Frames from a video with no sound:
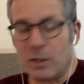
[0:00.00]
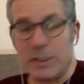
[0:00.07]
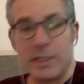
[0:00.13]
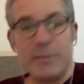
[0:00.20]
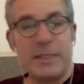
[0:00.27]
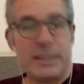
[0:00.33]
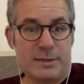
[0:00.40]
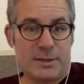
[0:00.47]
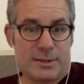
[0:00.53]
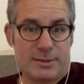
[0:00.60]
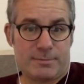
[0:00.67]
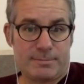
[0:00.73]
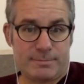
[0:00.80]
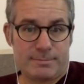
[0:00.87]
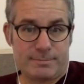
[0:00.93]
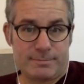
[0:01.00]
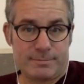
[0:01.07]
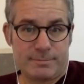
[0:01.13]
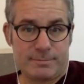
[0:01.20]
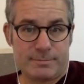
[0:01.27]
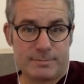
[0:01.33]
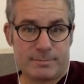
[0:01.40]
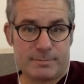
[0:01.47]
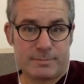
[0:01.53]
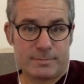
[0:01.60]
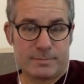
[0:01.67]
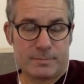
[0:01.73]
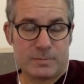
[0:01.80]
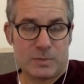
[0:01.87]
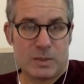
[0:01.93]
Archimedes
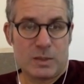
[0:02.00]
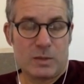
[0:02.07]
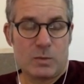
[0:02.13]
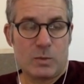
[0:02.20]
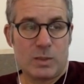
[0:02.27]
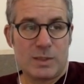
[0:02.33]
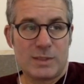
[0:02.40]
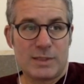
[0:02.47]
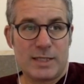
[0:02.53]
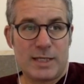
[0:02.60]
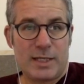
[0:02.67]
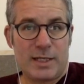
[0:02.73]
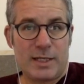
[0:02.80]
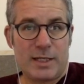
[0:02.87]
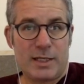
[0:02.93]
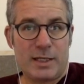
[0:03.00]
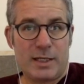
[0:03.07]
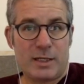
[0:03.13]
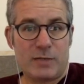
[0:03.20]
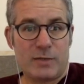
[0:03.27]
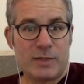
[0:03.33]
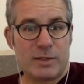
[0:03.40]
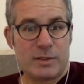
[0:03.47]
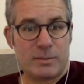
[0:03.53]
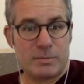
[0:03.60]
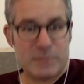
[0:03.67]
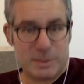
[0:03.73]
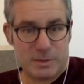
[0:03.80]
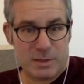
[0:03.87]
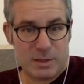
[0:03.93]
was a Greek
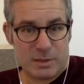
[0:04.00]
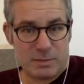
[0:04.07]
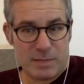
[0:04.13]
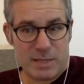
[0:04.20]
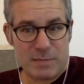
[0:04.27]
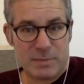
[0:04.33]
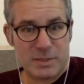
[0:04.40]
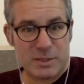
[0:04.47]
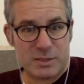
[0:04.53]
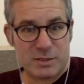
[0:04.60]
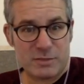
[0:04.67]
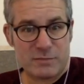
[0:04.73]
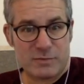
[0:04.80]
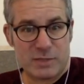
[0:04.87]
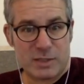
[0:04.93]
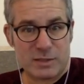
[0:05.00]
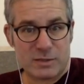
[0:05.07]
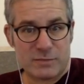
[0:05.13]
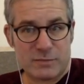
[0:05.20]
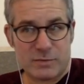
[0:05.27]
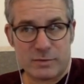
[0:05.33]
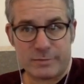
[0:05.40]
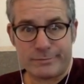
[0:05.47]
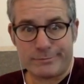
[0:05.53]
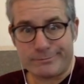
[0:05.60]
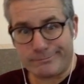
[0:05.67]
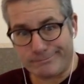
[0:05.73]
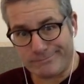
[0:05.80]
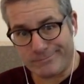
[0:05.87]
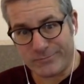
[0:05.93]
mathematician, philosopher.
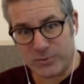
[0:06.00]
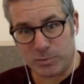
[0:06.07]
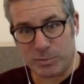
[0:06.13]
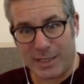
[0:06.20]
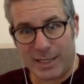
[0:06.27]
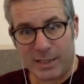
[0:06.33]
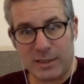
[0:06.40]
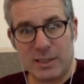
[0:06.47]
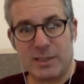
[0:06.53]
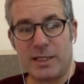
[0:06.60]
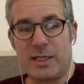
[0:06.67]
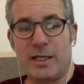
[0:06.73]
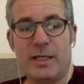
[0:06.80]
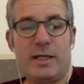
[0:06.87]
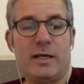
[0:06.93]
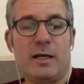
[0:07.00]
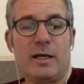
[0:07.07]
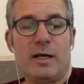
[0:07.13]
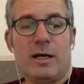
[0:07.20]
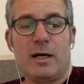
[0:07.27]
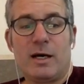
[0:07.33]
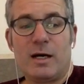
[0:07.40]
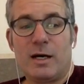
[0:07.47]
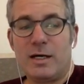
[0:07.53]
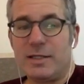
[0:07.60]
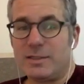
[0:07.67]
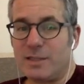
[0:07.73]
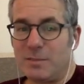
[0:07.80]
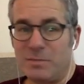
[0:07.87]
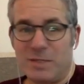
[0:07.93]
From back in the day,
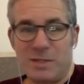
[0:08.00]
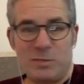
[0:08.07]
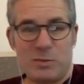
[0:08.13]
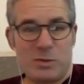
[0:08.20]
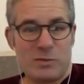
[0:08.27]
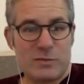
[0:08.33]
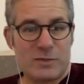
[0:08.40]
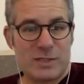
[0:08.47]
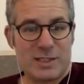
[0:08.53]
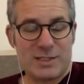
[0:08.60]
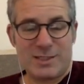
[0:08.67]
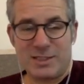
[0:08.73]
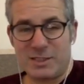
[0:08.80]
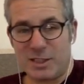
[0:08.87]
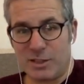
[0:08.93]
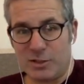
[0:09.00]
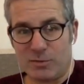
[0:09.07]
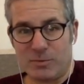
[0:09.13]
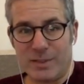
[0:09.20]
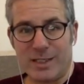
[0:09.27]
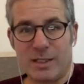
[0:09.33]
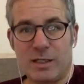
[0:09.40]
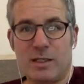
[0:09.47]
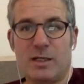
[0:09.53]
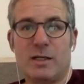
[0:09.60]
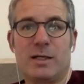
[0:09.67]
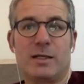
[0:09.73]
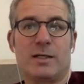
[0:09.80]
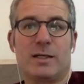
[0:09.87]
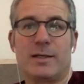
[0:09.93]
he said many beautiful things. He said
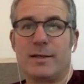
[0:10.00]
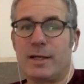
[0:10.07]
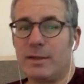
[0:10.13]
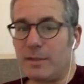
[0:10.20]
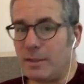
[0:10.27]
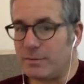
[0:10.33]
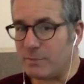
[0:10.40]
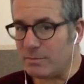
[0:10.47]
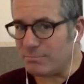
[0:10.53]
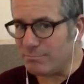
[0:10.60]
"Eureka."